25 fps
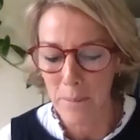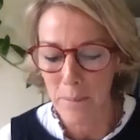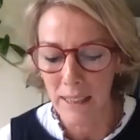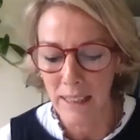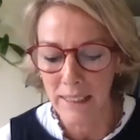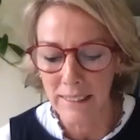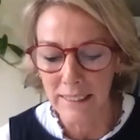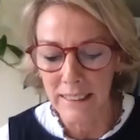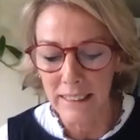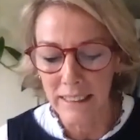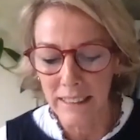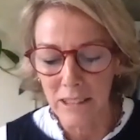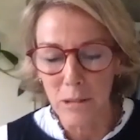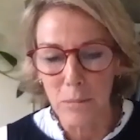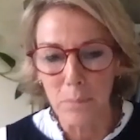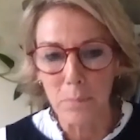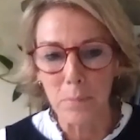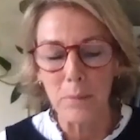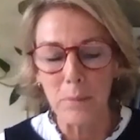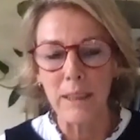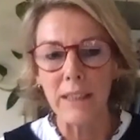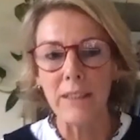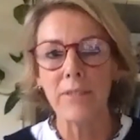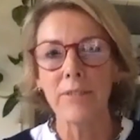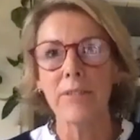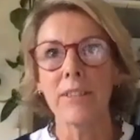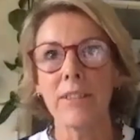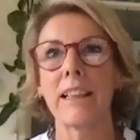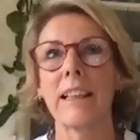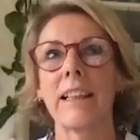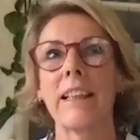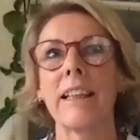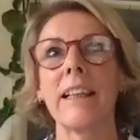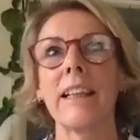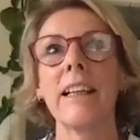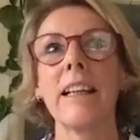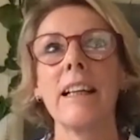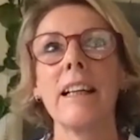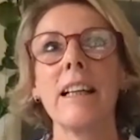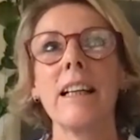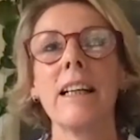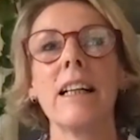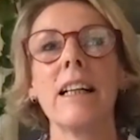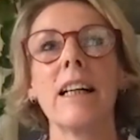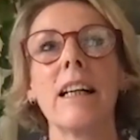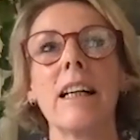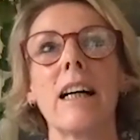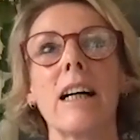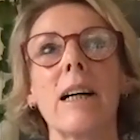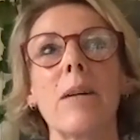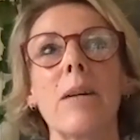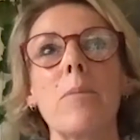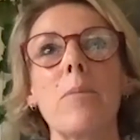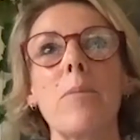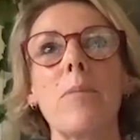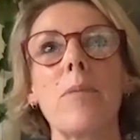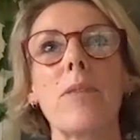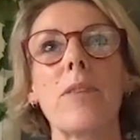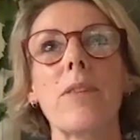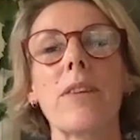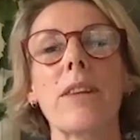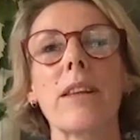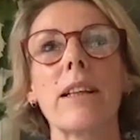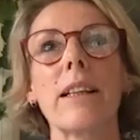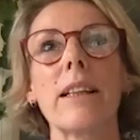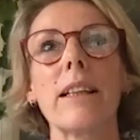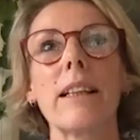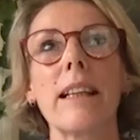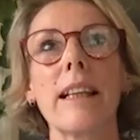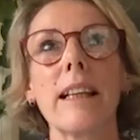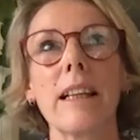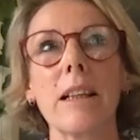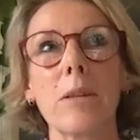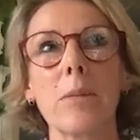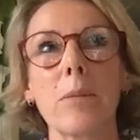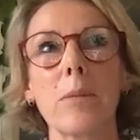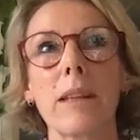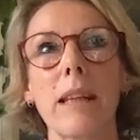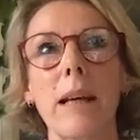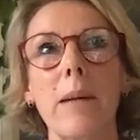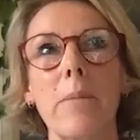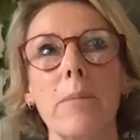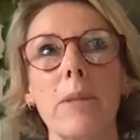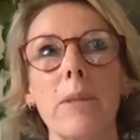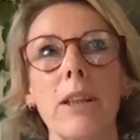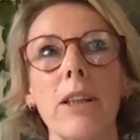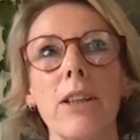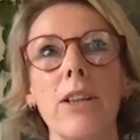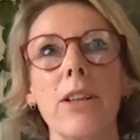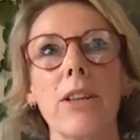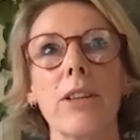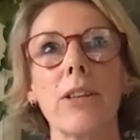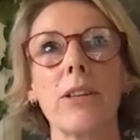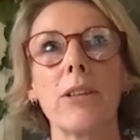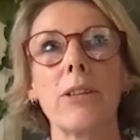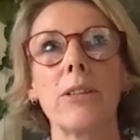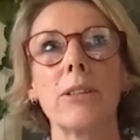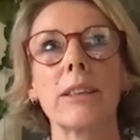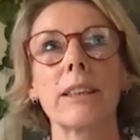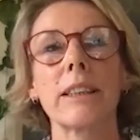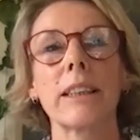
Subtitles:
But I just thought briefly, the link with MQ.